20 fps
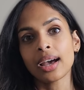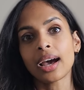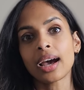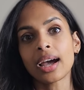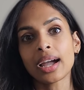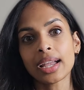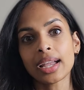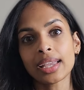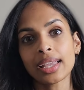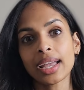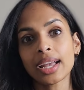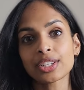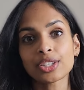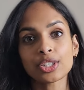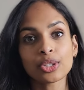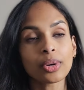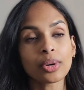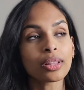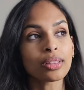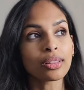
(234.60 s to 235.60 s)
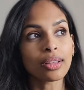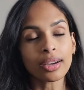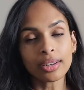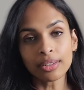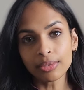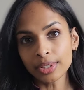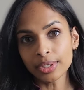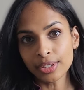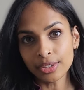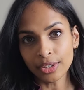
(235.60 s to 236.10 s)
I had to do a lot
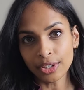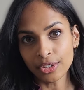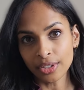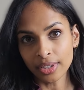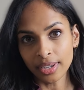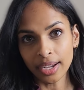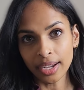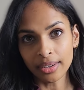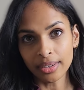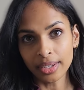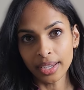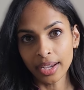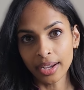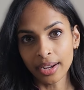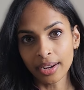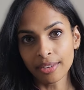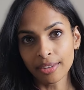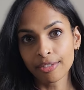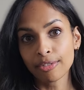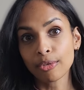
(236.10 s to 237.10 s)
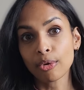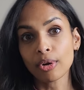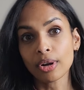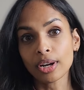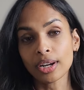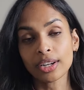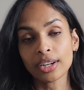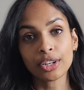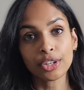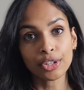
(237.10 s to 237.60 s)
of research on how to care
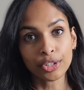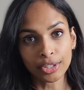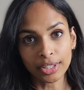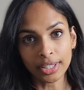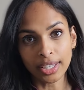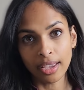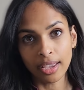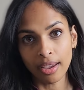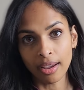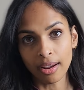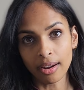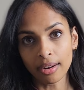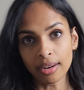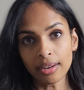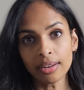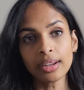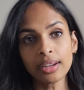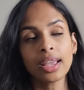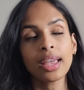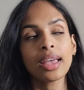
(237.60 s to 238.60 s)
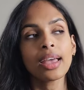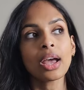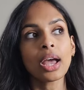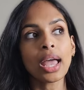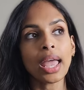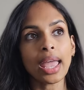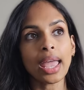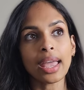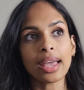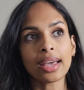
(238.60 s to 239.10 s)
for curly hair,
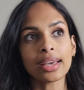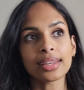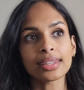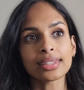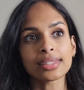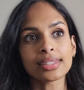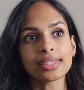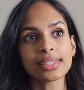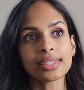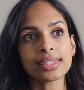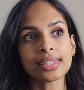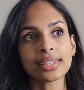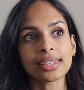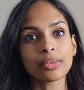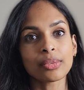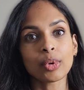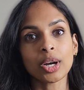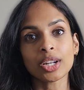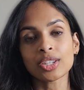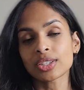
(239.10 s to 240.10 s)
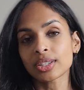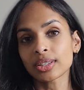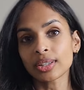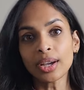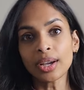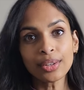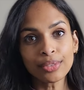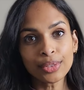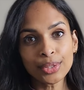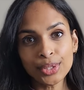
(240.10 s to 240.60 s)
and watched a
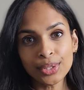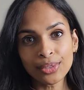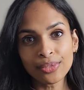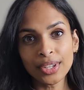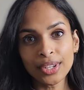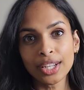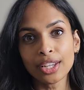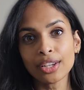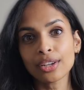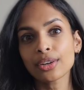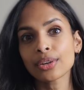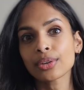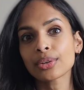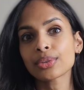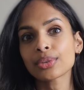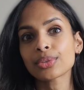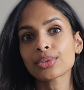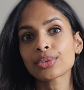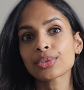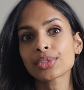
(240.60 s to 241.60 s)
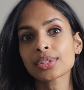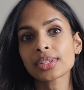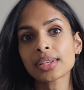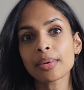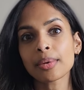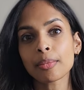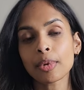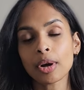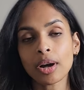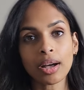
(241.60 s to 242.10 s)
lot of YouTube videos,
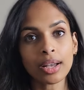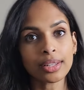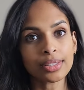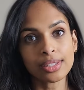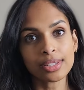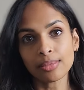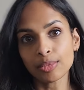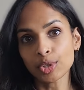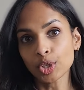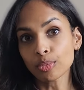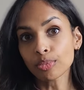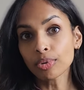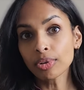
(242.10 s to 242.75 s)
bought some new